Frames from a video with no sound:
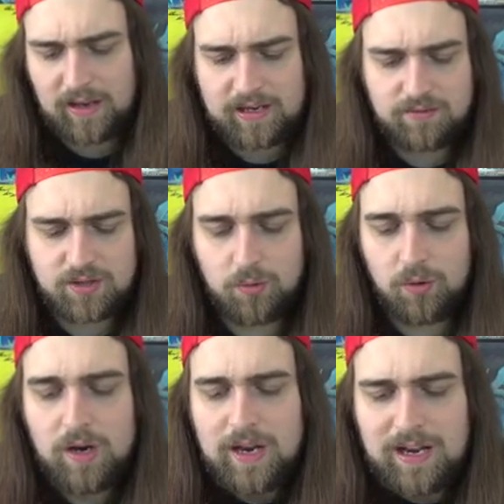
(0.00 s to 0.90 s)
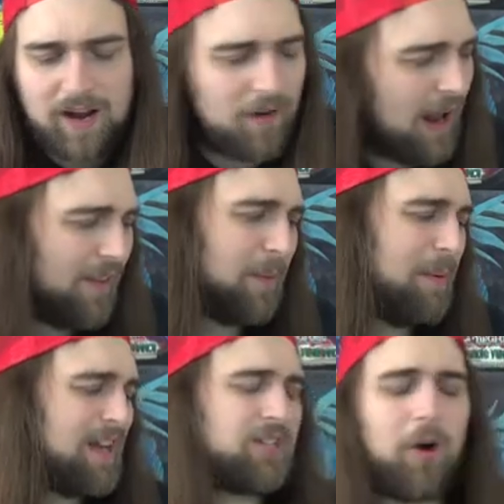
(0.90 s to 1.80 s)
Like he was cool. Not not the
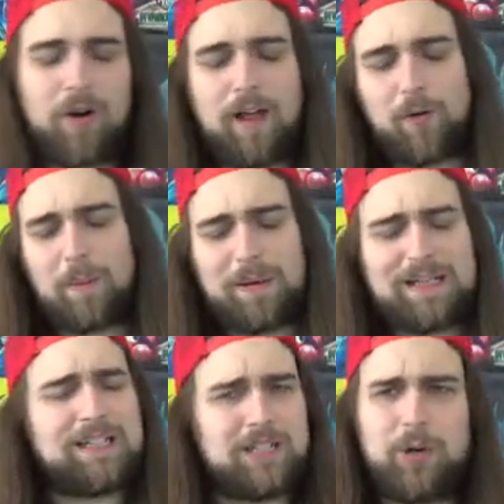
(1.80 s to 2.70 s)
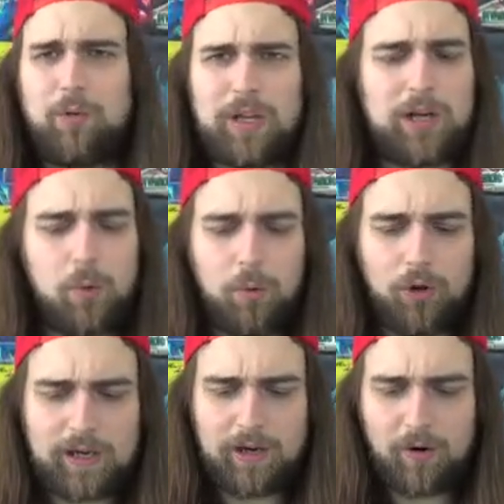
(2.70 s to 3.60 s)
best card ever, but still a really cool
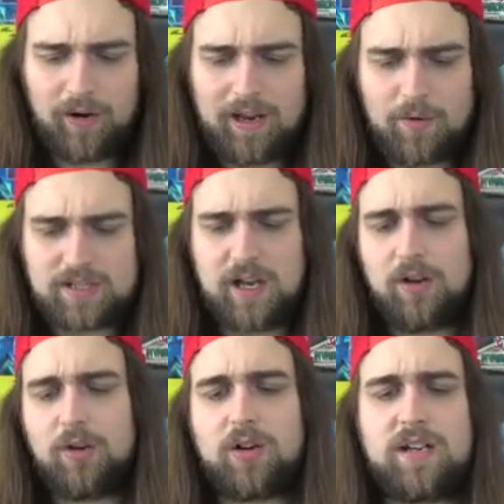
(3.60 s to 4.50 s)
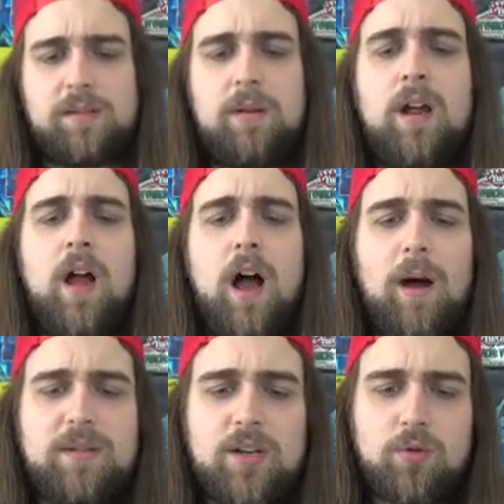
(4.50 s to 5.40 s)
looking card. I always thought he looked awesome.
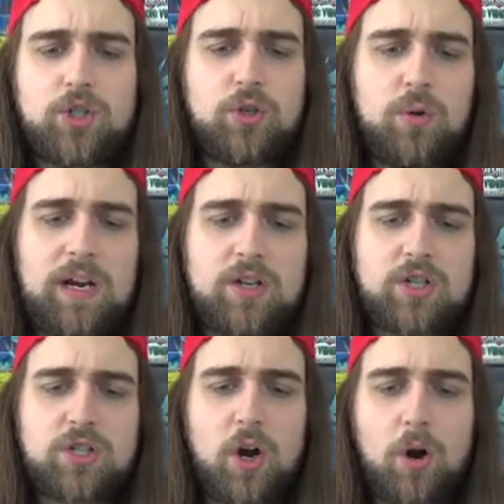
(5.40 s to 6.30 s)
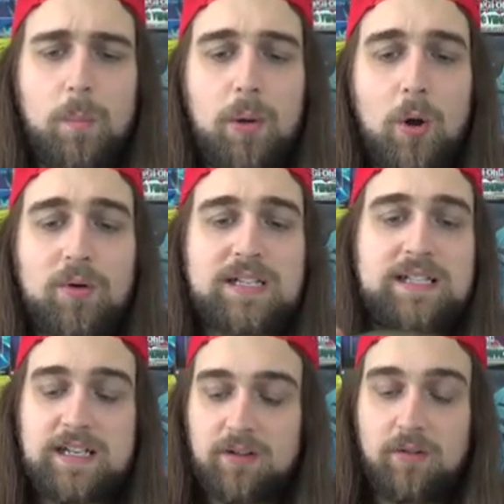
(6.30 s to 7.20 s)
Um, so shooting star bow
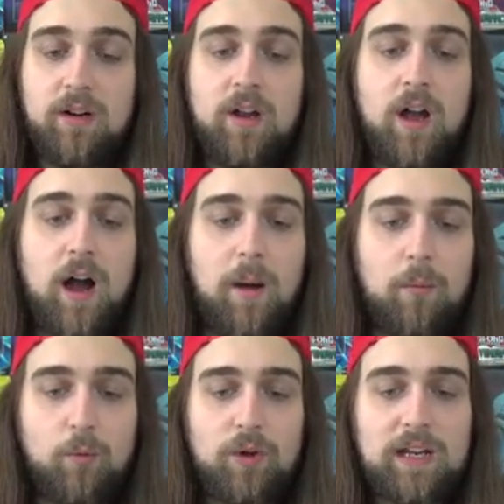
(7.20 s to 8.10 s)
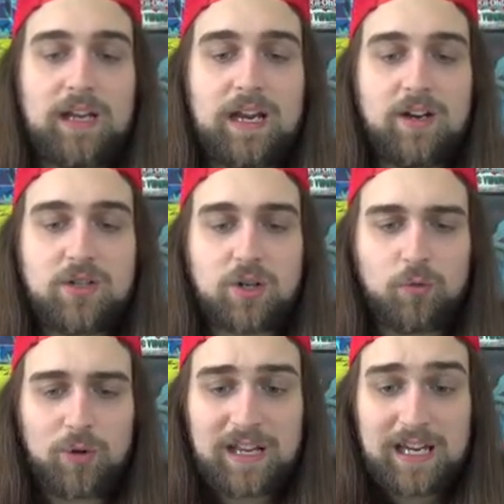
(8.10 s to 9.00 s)
Ceal. Um, really,
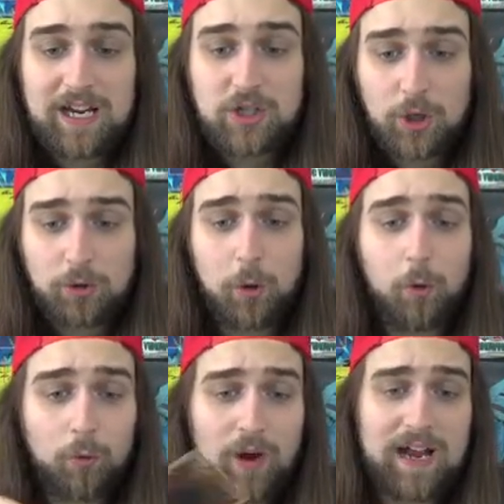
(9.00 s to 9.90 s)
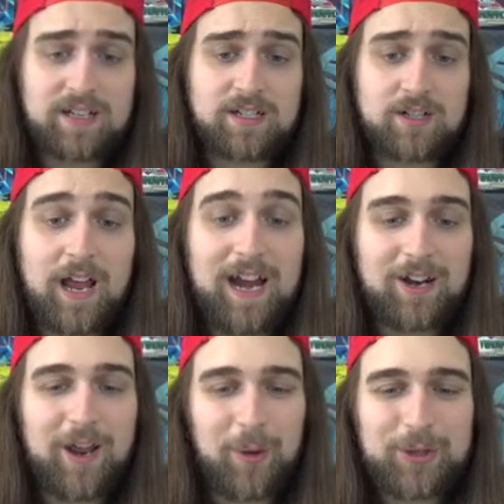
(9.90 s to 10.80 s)
really eternal Eternal Rest. Hey,
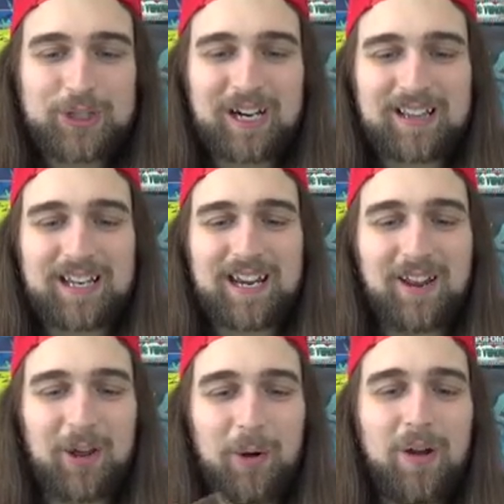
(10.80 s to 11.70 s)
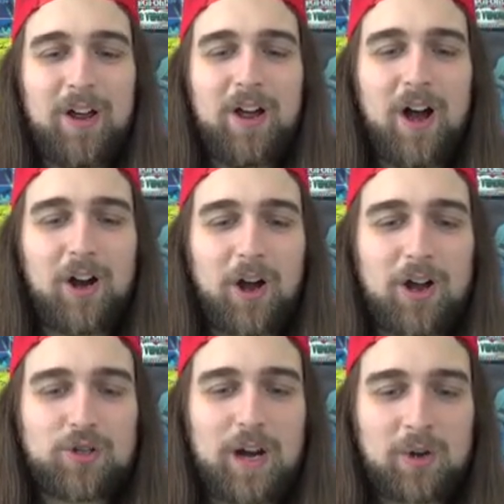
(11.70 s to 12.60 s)
another Chick the Yellow. A
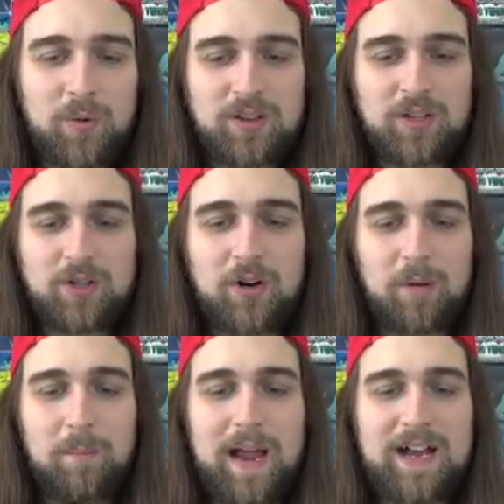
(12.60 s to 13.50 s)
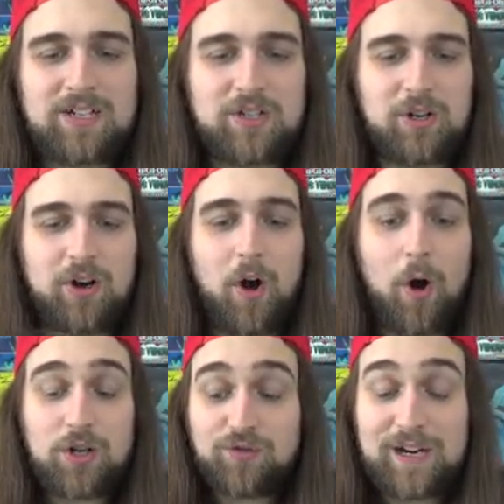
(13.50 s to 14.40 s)
contract with the Dark Master.
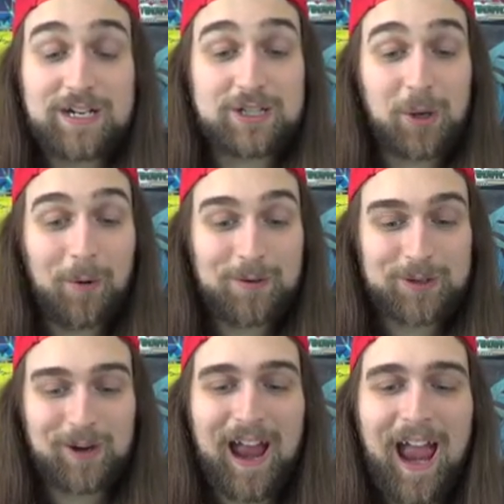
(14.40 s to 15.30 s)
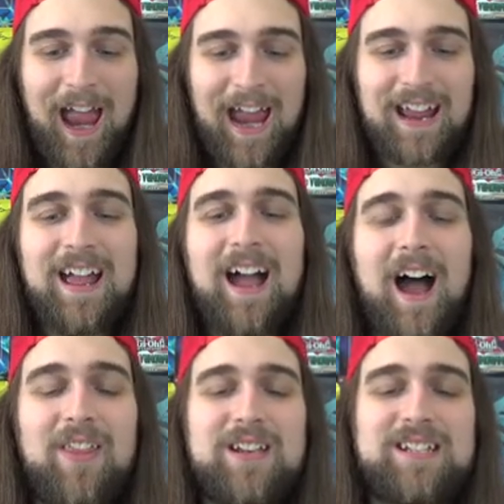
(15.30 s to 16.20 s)
Archfiend Soldier. Hey,
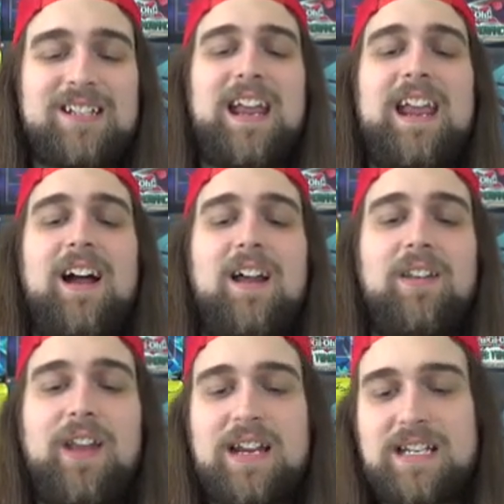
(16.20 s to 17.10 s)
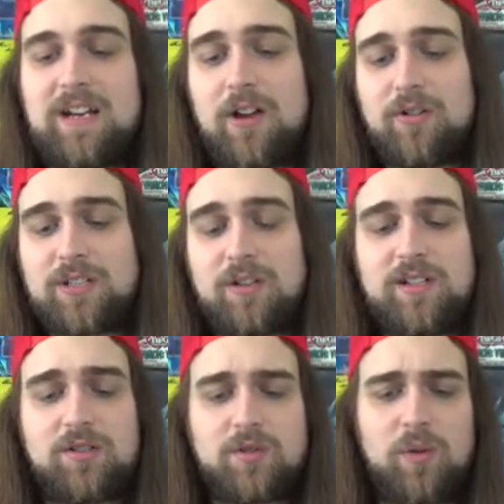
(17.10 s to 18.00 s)
uh, this is a uh, um, 1900, so
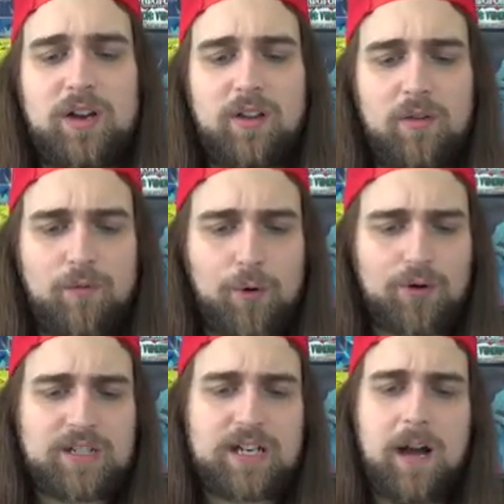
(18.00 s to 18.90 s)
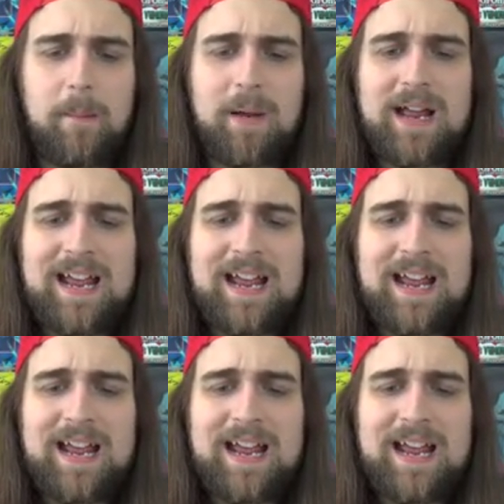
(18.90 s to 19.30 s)
this is one of the first um,